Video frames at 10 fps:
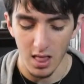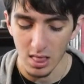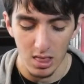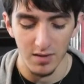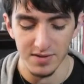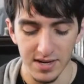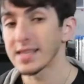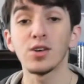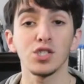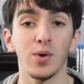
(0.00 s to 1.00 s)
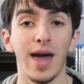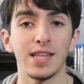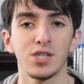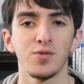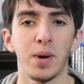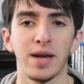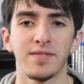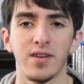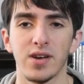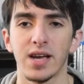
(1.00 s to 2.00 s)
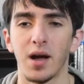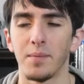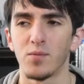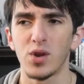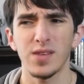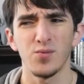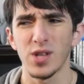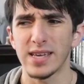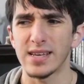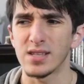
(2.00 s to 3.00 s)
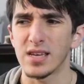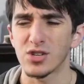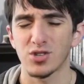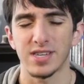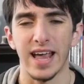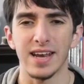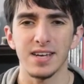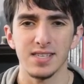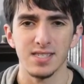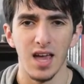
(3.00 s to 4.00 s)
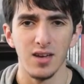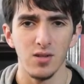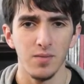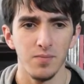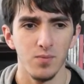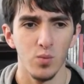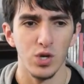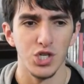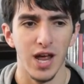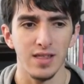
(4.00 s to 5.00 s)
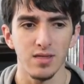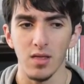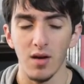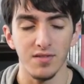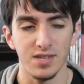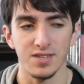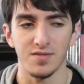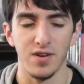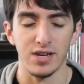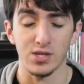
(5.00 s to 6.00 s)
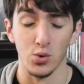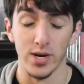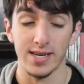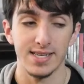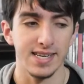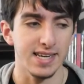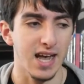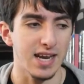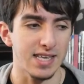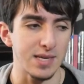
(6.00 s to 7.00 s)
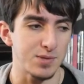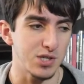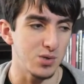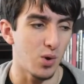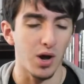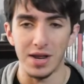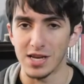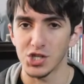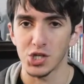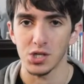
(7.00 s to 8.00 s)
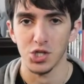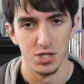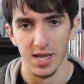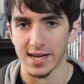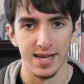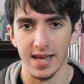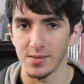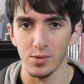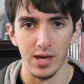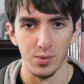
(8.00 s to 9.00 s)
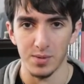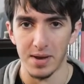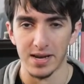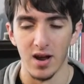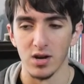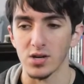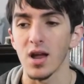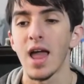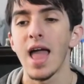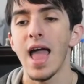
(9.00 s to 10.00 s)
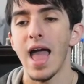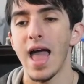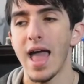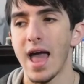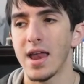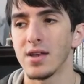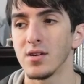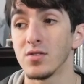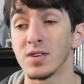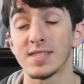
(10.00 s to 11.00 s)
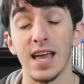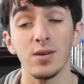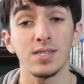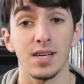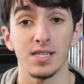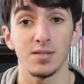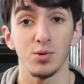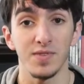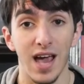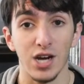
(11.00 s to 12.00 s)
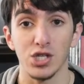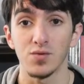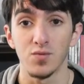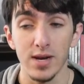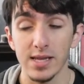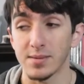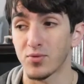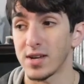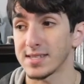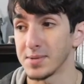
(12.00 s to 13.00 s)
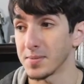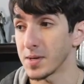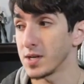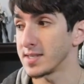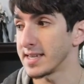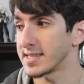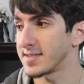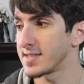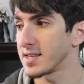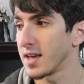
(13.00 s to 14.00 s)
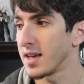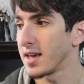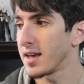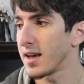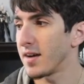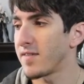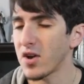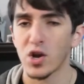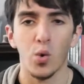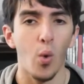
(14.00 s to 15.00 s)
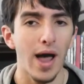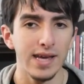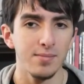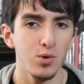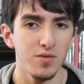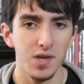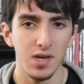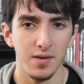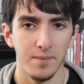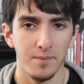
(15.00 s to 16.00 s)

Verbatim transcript: Loved it. It's also added to by a very, um, really, really interesting editing style, which I loved, because it's very disorienting, and it kind of keeps you on edge, just like, again, like with the main character. And the sound design in this movie actually really impressed me, because it's a very quiet movie,